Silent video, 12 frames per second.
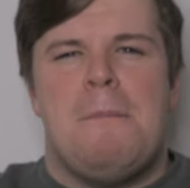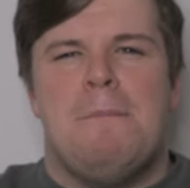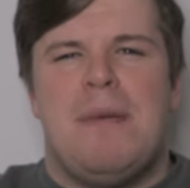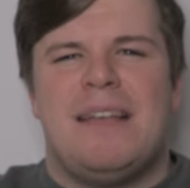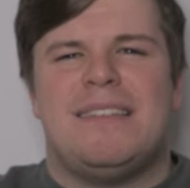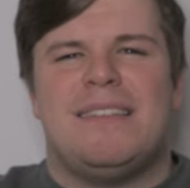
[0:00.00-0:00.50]

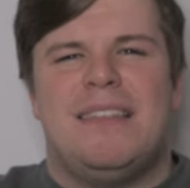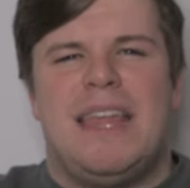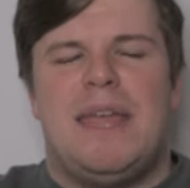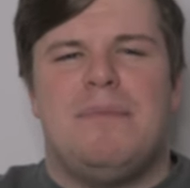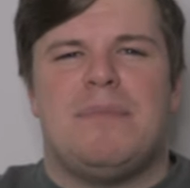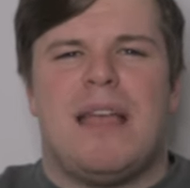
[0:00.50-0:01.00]

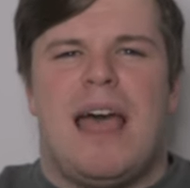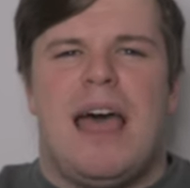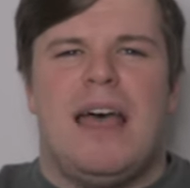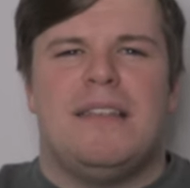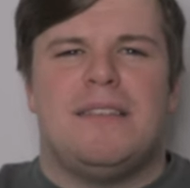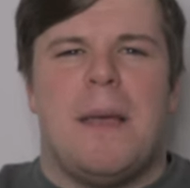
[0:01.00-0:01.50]
misnamed
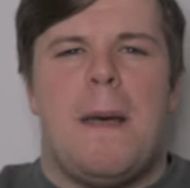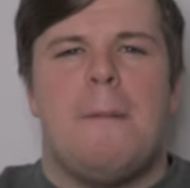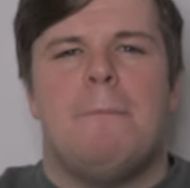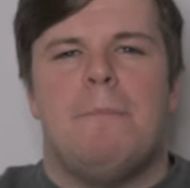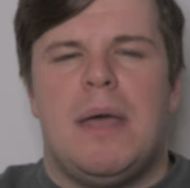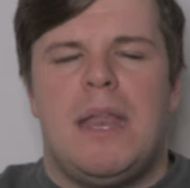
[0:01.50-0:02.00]
as
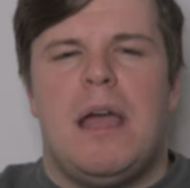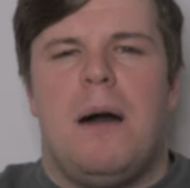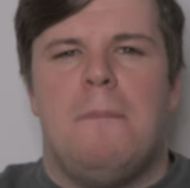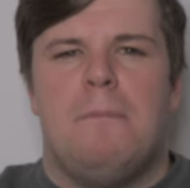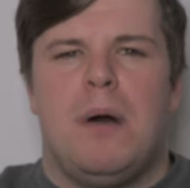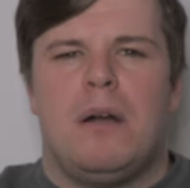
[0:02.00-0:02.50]
mini
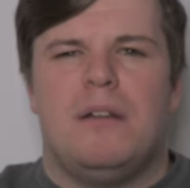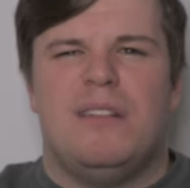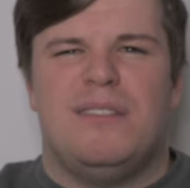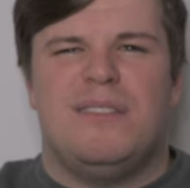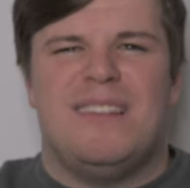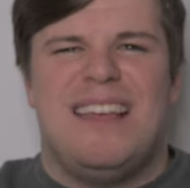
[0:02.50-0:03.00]

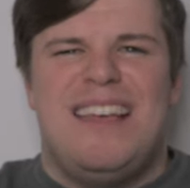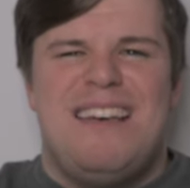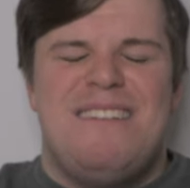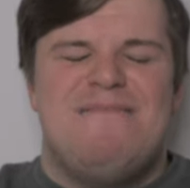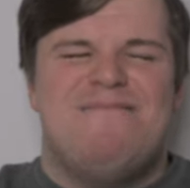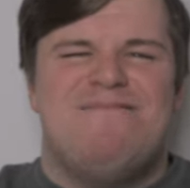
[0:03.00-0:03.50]
humbuckers.
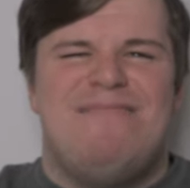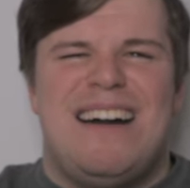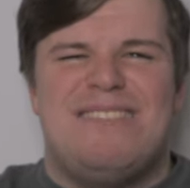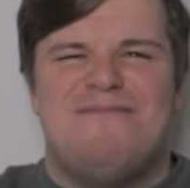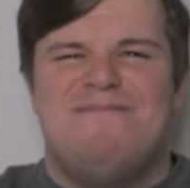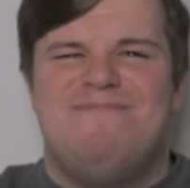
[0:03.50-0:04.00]

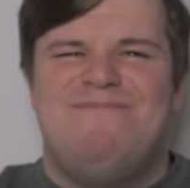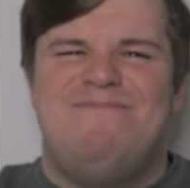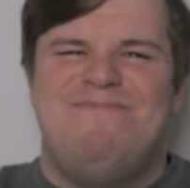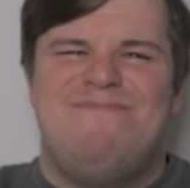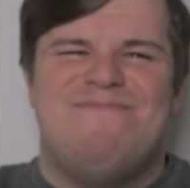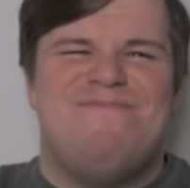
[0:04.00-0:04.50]
Well,
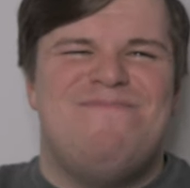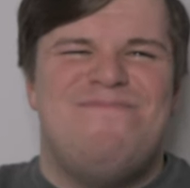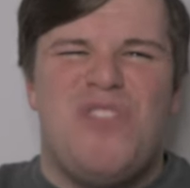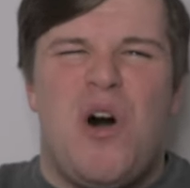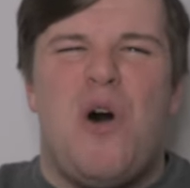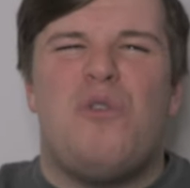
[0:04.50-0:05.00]

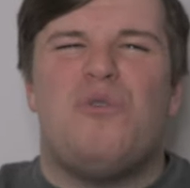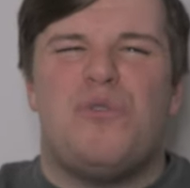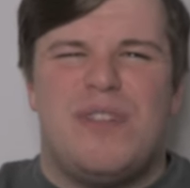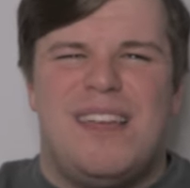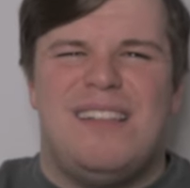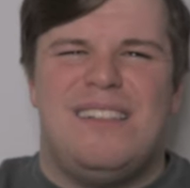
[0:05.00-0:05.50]
not
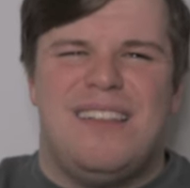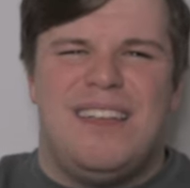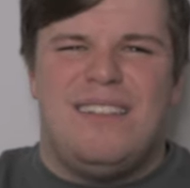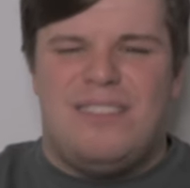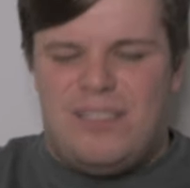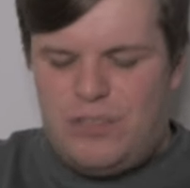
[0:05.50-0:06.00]

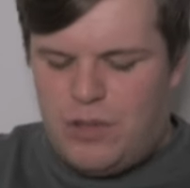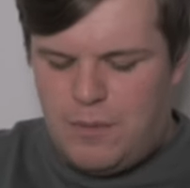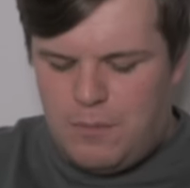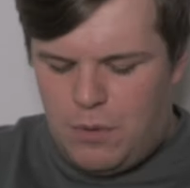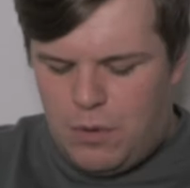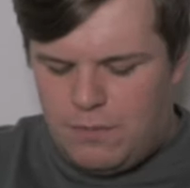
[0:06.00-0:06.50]
really.
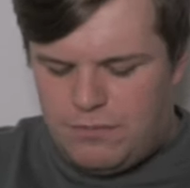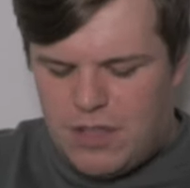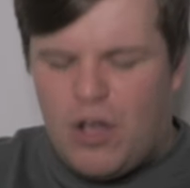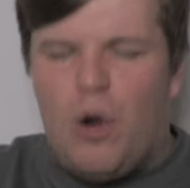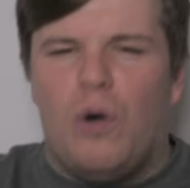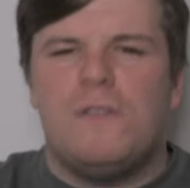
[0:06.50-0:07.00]
They're more,
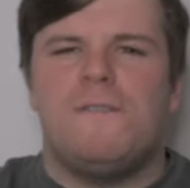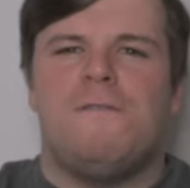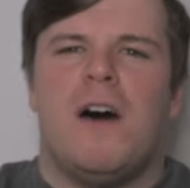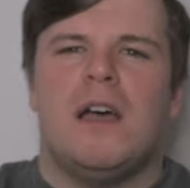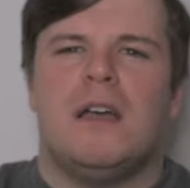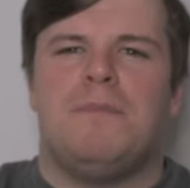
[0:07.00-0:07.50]
they're called
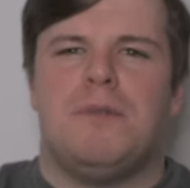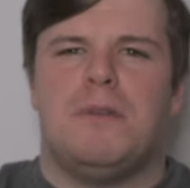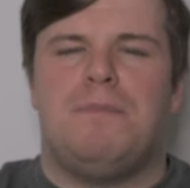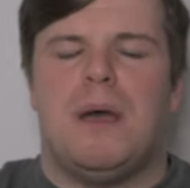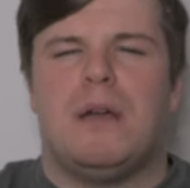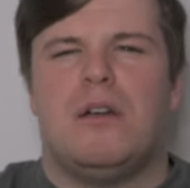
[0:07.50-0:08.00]

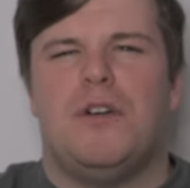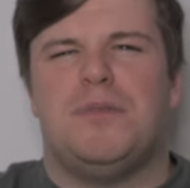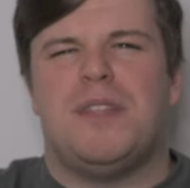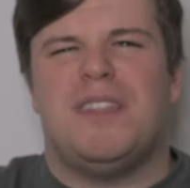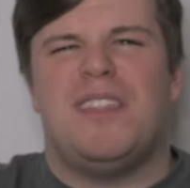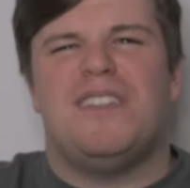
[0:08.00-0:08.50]
Firebird
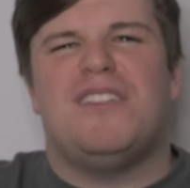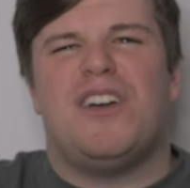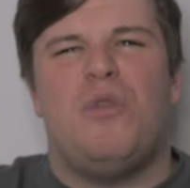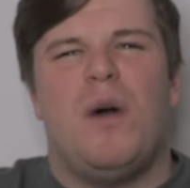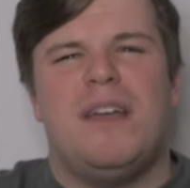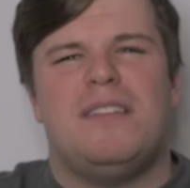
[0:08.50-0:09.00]
pickups, and they're, they're
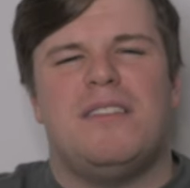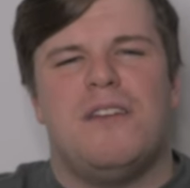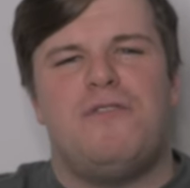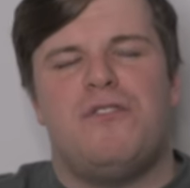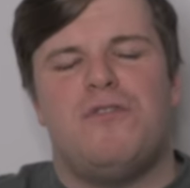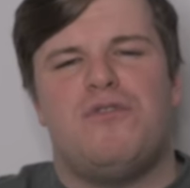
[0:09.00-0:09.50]
quite
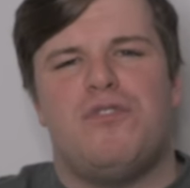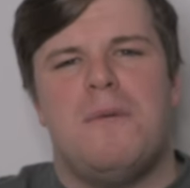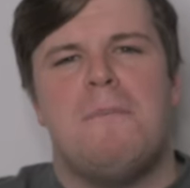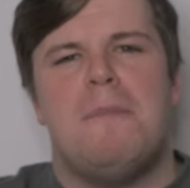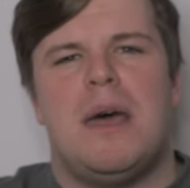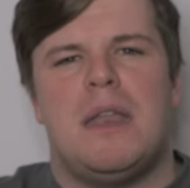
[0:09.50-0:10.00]
different
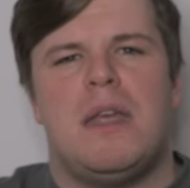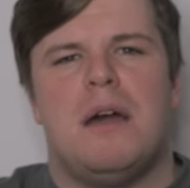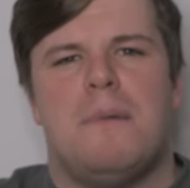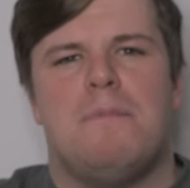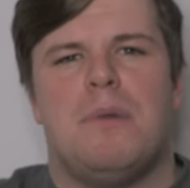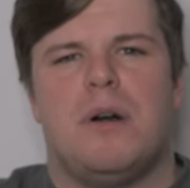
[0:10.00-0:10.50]
from mini
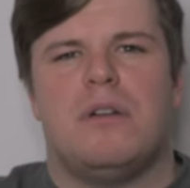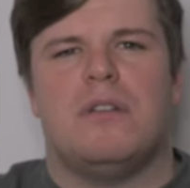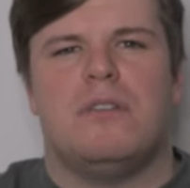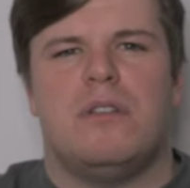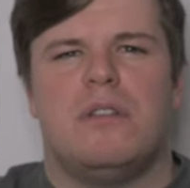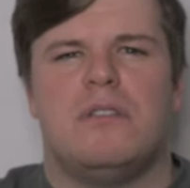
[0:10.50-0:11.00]

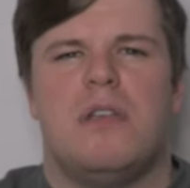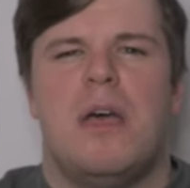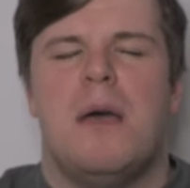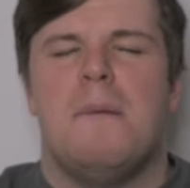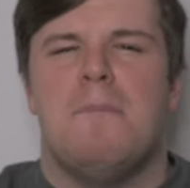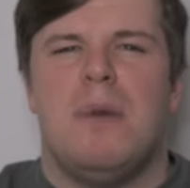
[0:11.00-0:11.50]
humbuckers, because
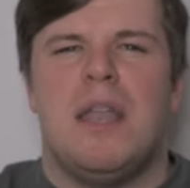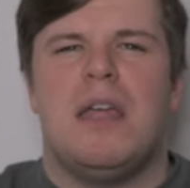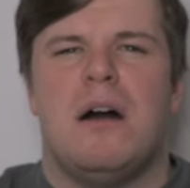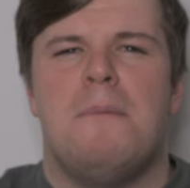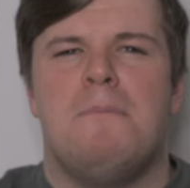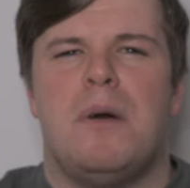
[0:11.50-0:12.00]
mini
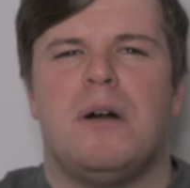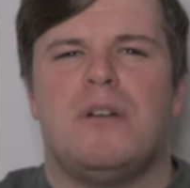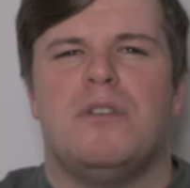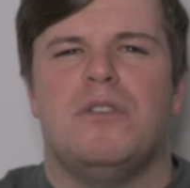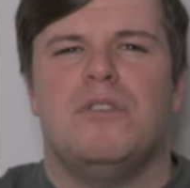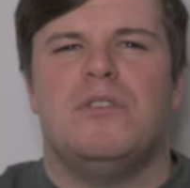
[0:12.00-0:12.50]

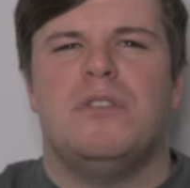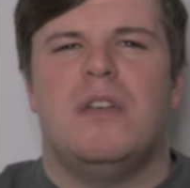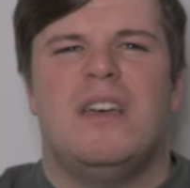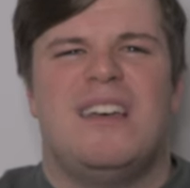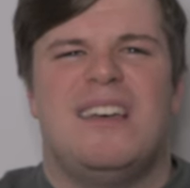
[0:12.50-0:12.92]
humbuckers